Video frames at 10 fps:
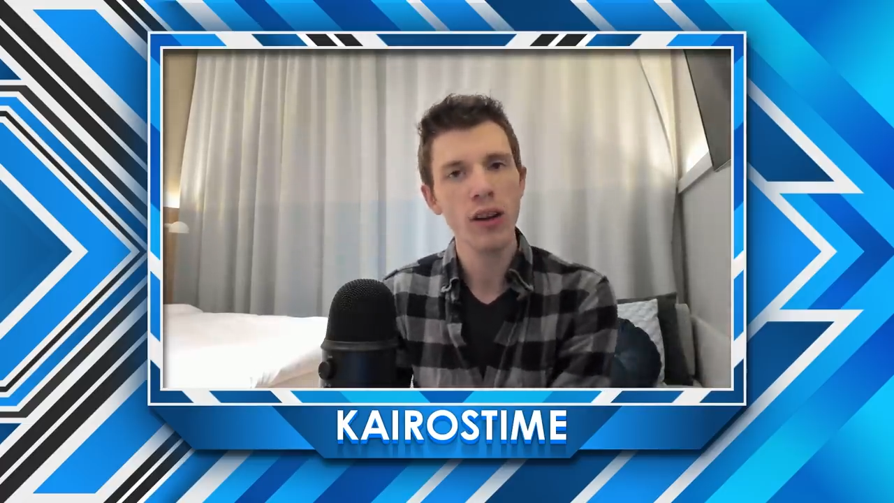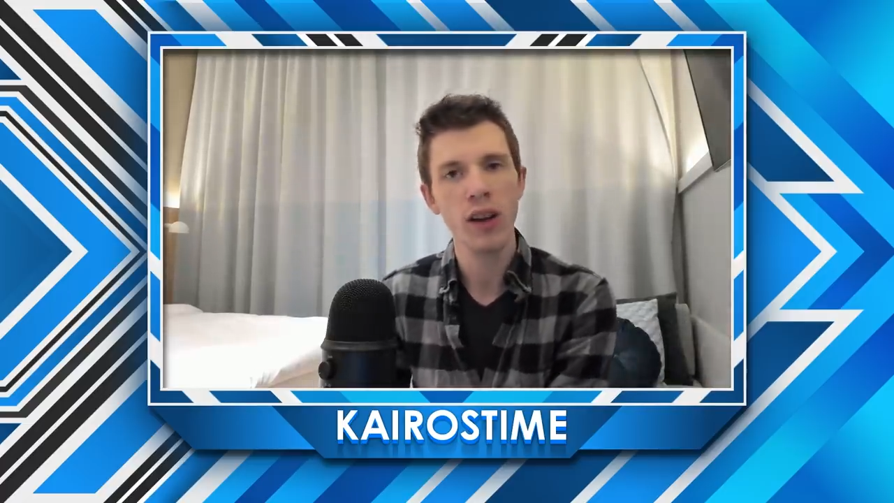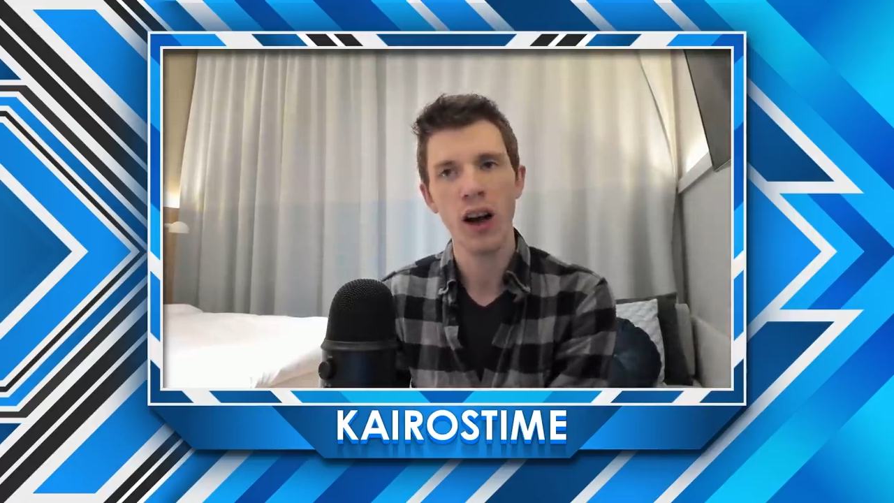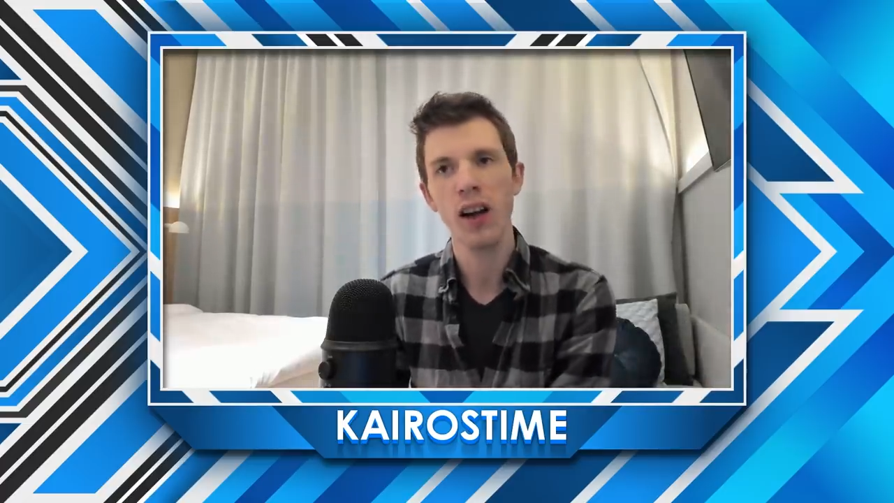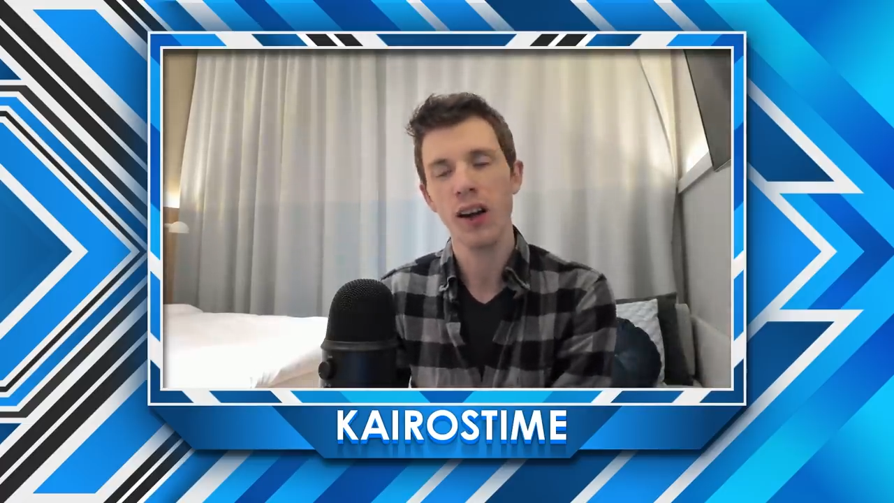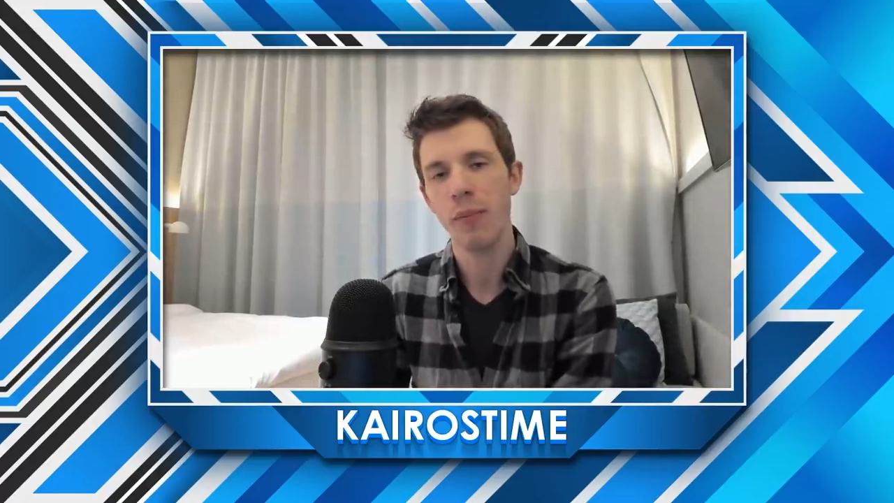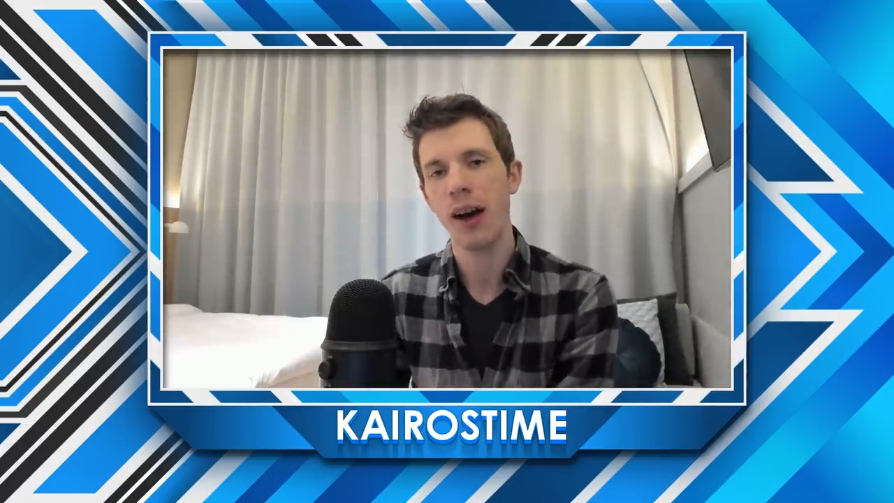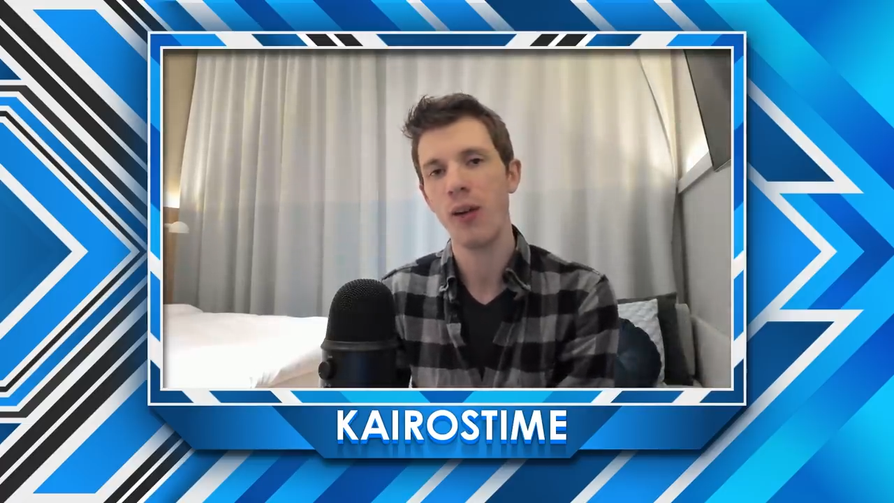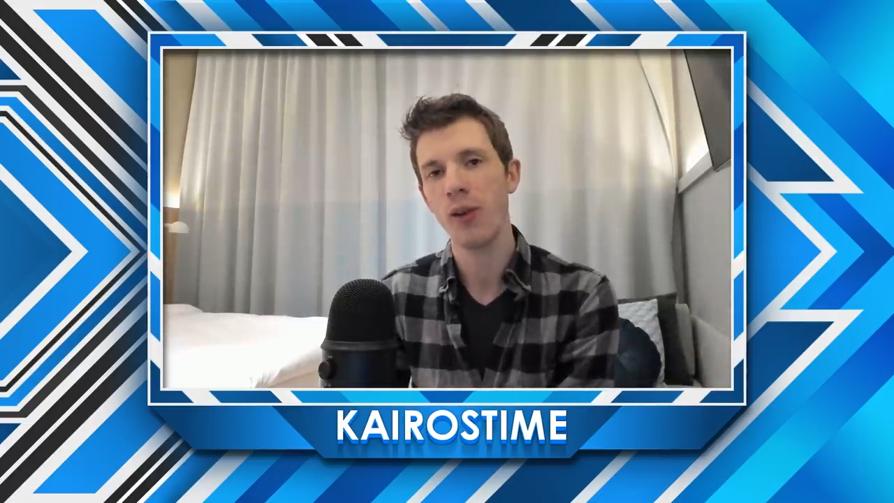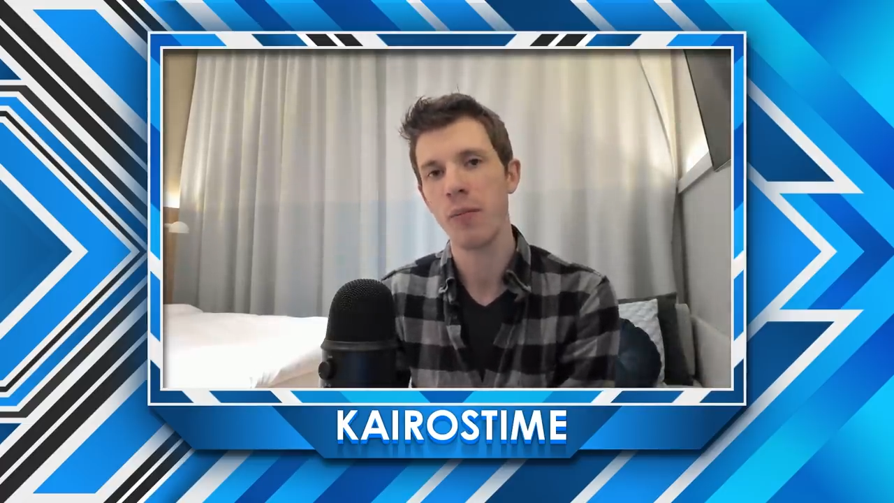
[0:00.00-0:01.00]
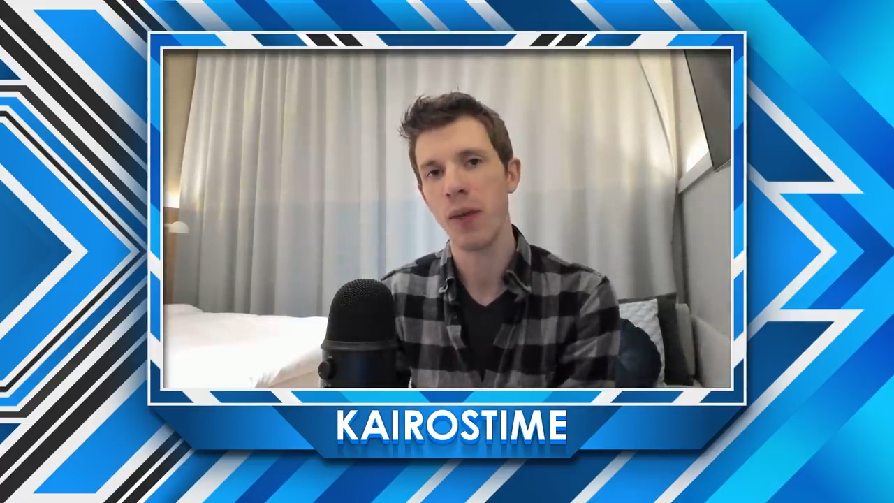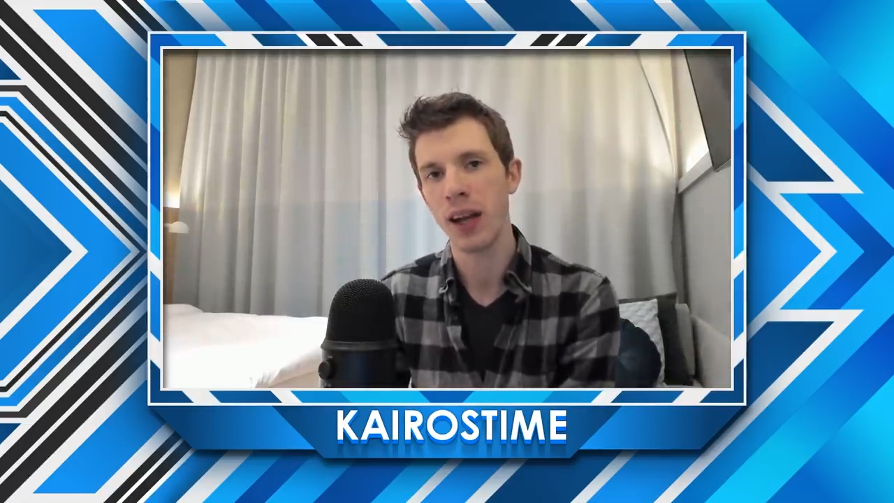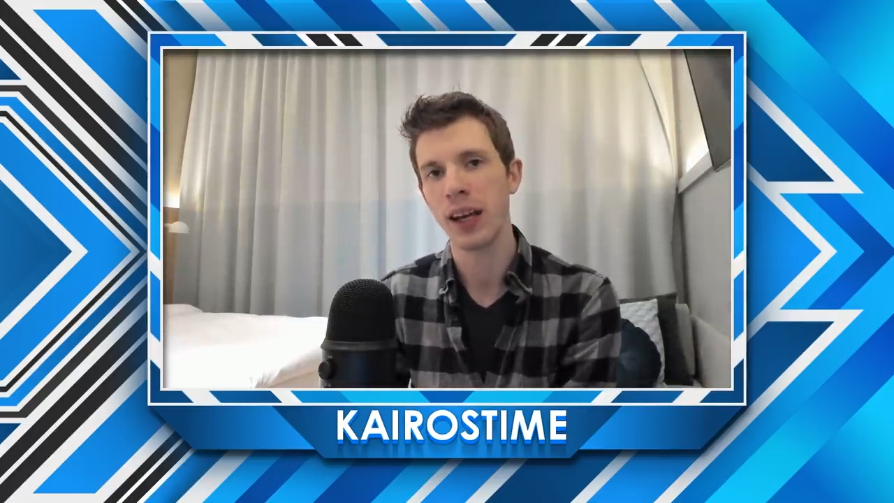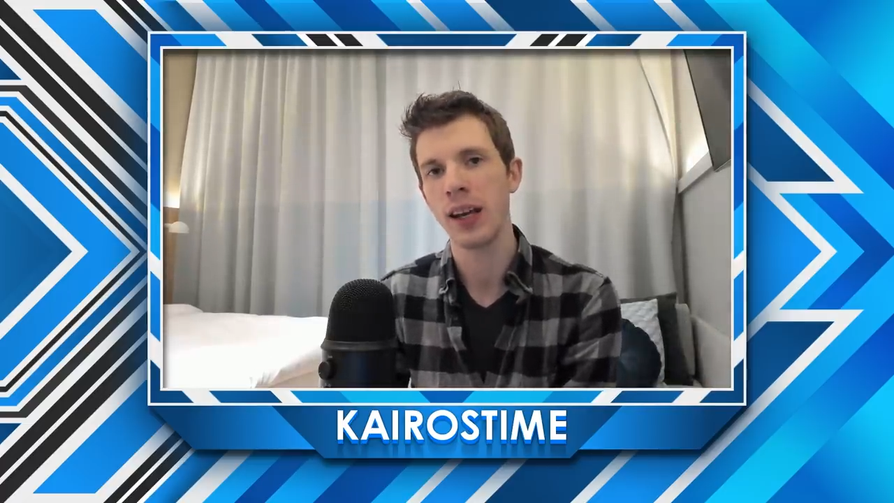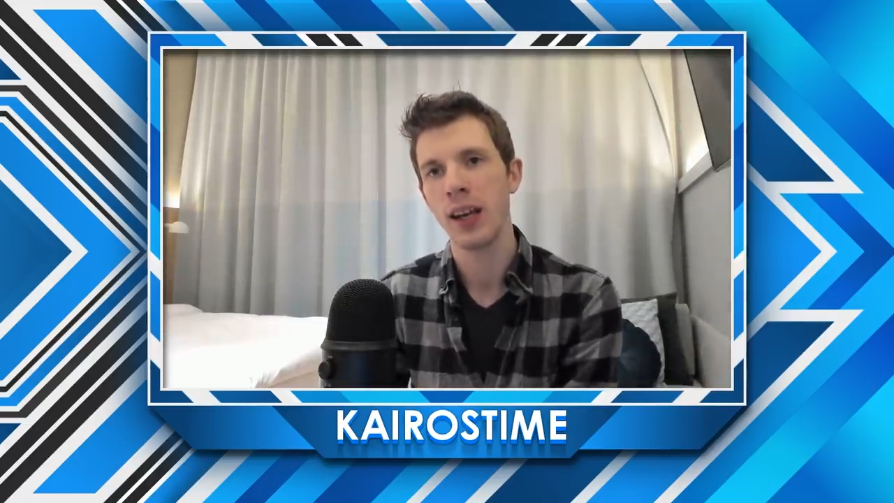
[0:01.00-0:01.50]
not about the
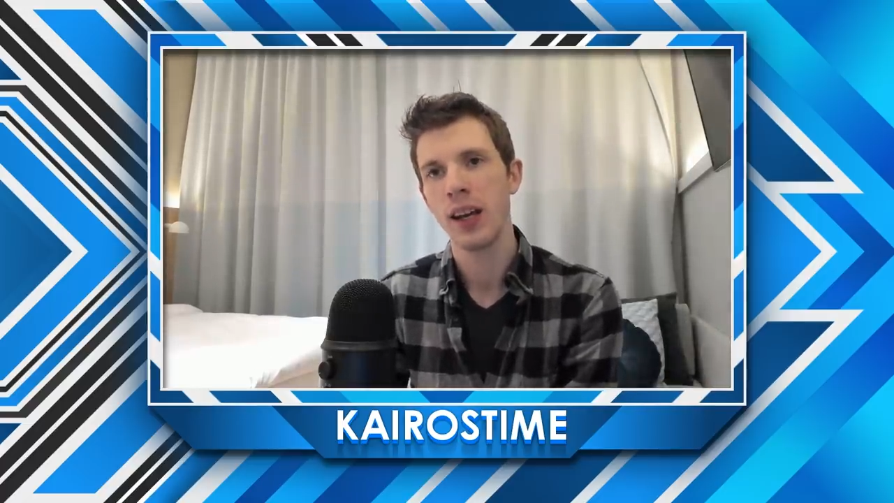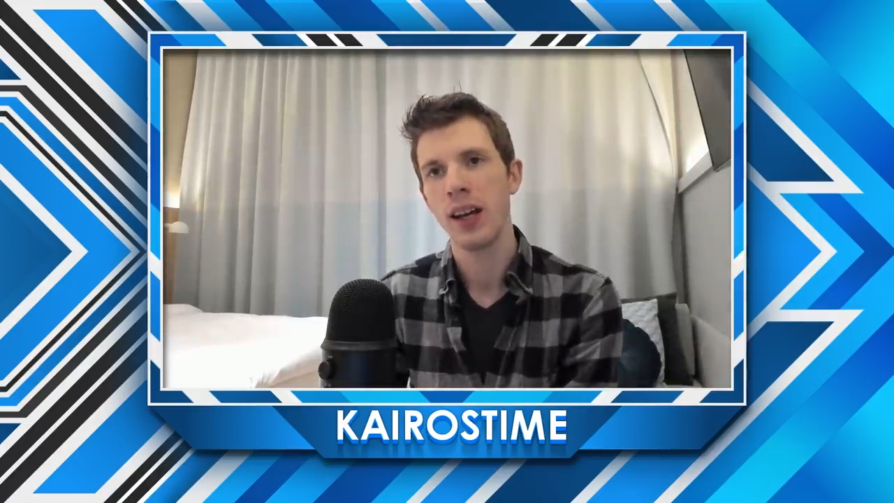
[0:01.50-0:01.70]
money.